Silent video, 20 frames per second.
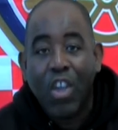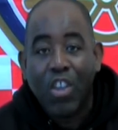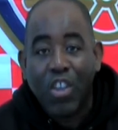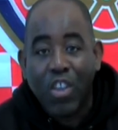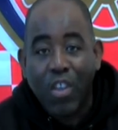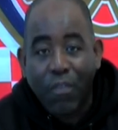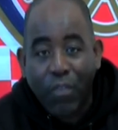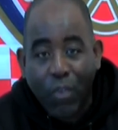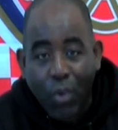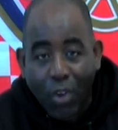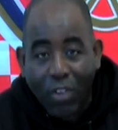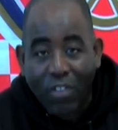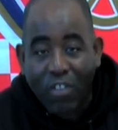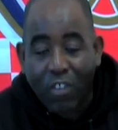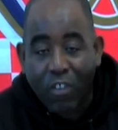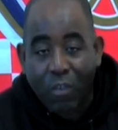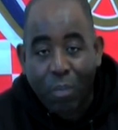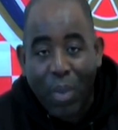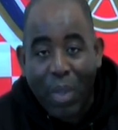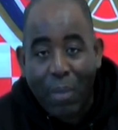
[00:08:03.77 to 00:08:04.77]
You've got
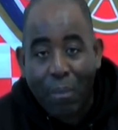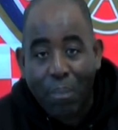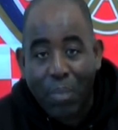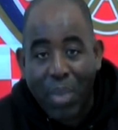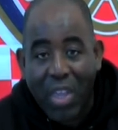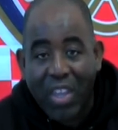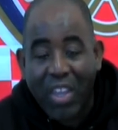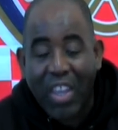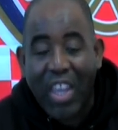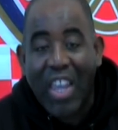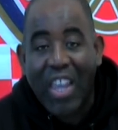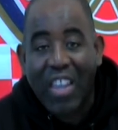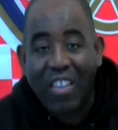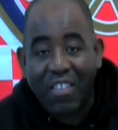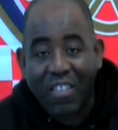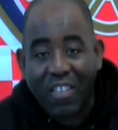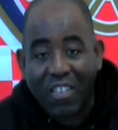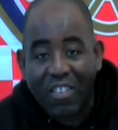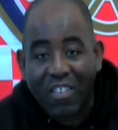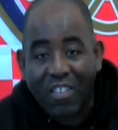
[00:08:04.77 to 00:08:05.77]
to spend big. It
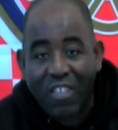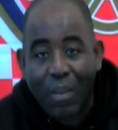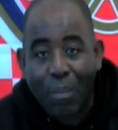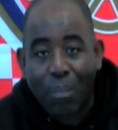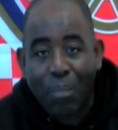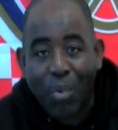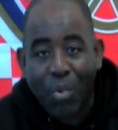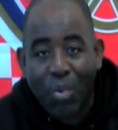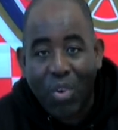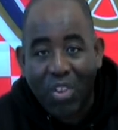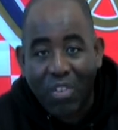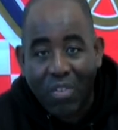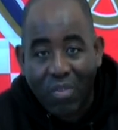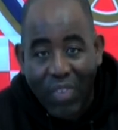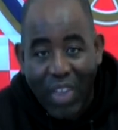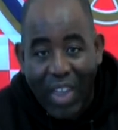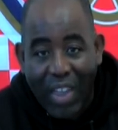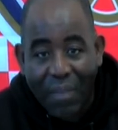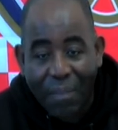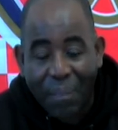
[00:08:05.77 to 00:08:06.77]
is as simple as
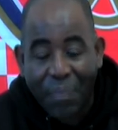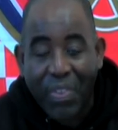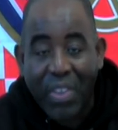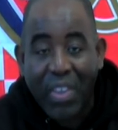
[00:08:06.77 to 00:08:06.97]
that.